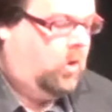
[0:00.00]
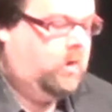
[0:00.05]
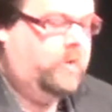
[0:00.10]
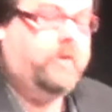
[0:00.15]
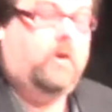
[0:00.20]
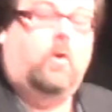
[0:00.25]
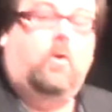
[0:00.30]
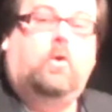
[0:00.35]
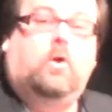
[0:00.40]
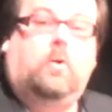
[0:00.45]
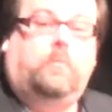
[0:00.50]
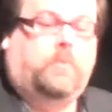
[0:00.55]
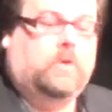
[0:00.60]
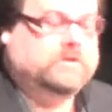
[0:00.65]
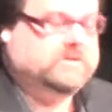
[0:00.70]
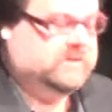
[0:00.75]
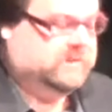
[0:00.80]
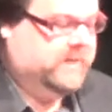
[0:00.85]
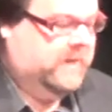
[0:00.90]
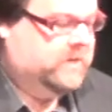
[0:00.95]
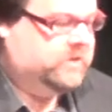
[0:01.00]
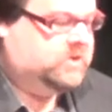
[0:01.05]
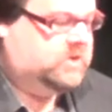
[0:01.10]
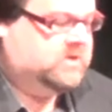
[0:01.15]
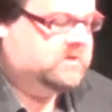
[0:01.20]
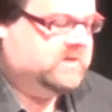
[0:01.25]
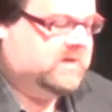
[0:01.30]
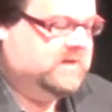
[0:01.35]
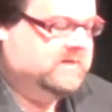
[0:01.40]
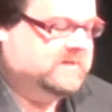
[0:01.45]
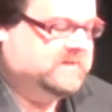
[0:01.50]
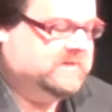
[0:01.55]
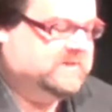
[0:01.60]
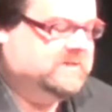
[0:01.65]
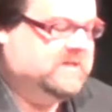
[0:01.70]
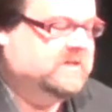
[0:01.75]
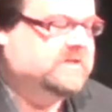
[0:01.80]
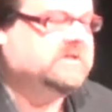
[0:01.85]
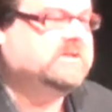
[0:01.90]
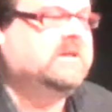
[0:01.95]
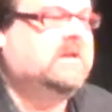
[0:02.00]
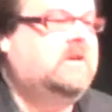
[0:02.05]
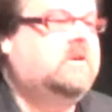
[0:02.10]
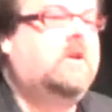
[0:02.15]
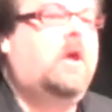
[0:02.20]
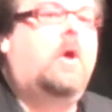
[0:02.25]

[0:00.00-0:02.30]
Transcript: or the oral presentation is consistent